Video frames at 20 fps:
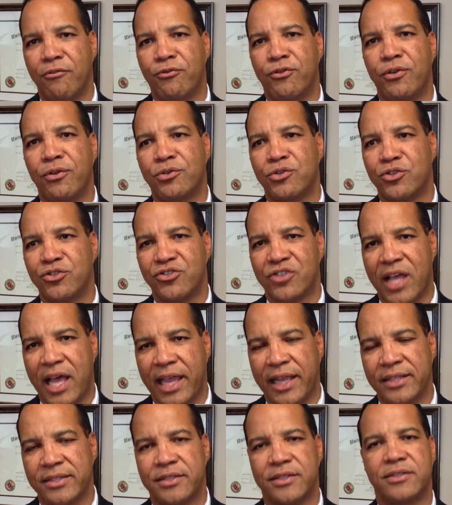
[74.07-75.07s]
future
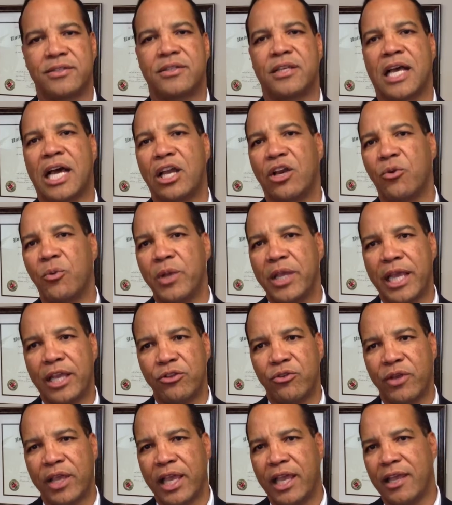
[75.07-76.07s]
scientists, how do we
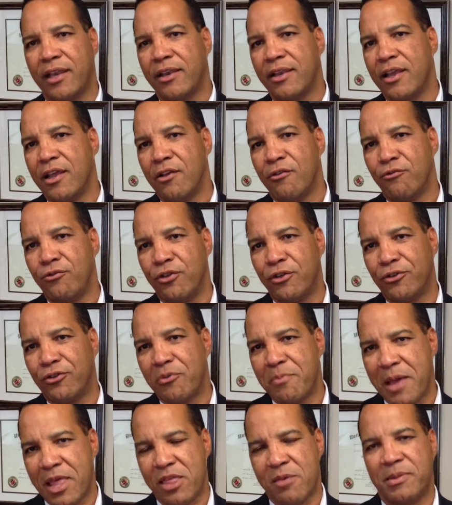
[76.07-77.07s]
educate
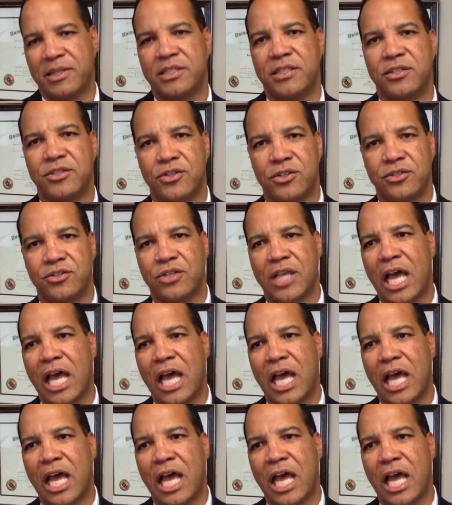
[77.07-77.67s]
future mathematicians,